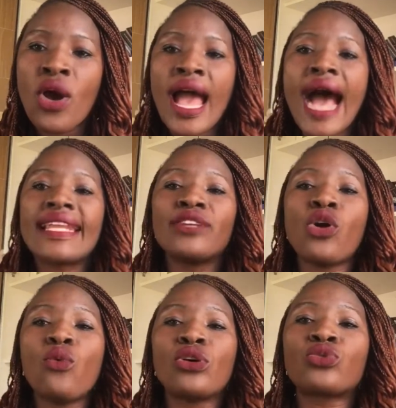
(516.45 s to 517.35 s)
and I don't
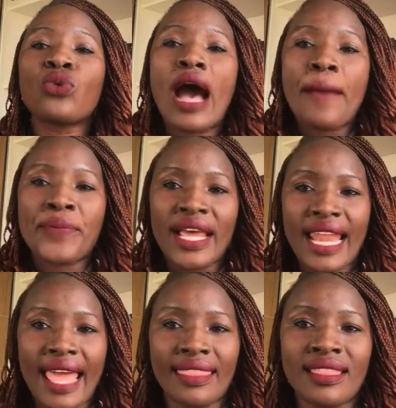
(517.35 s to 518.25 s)
want to appear
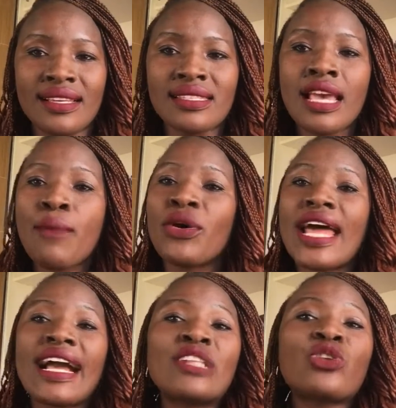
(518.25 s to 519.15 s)
like this, but I
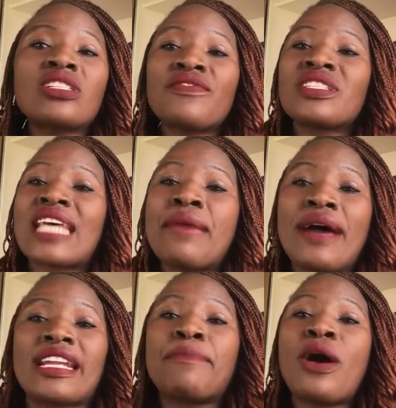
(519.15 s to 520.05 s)
can just even tie my
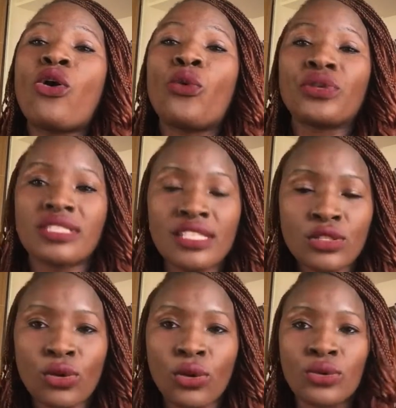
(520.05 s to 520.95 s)
wrapper or with these
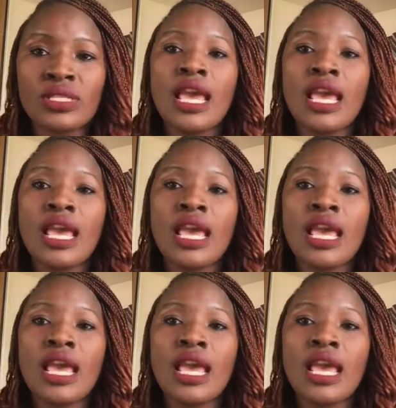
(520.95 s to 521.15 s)
clothes.